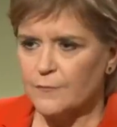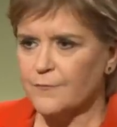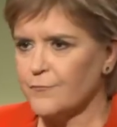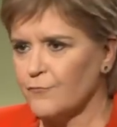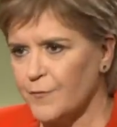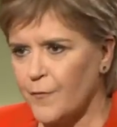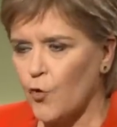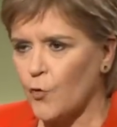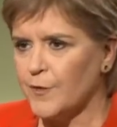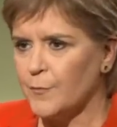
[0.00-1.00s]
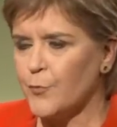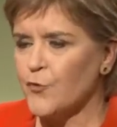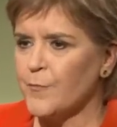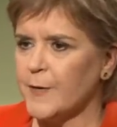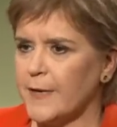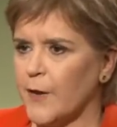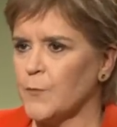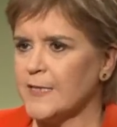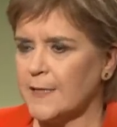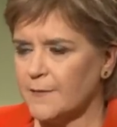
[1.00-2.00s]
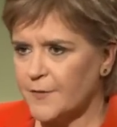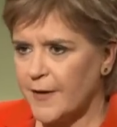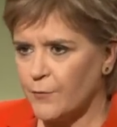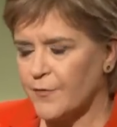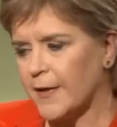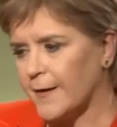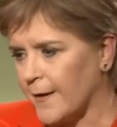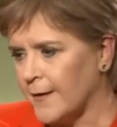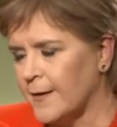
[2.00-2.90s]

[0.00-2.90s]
of reform and improvement in how we deliver healthcare,